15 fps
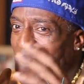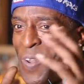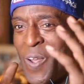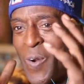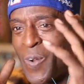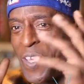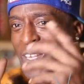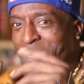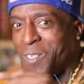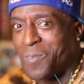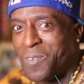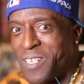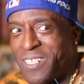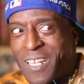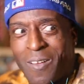We gonna get
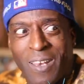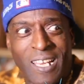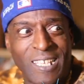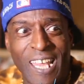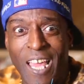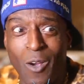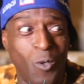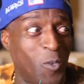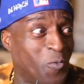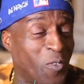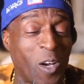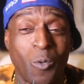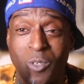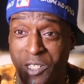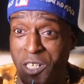them niggas. I was like, damn, who the
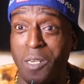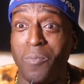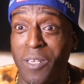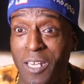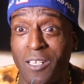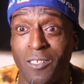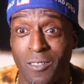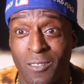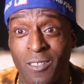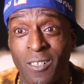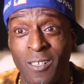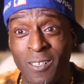fuck was them niggas?